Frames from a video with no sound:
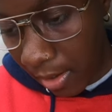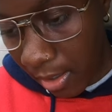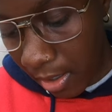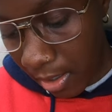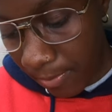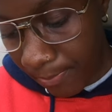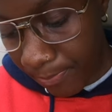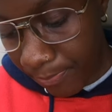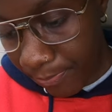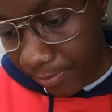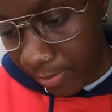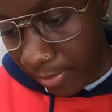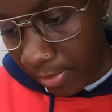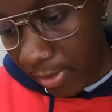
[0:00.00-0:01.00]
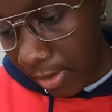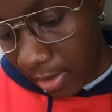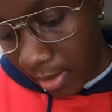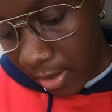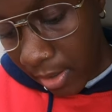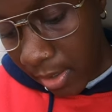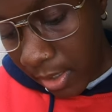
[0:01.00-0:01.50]
um
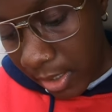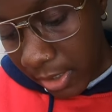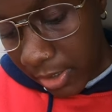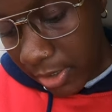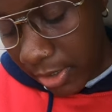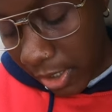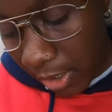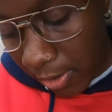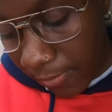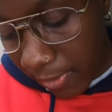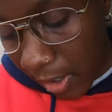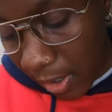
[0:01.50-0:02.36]
so if you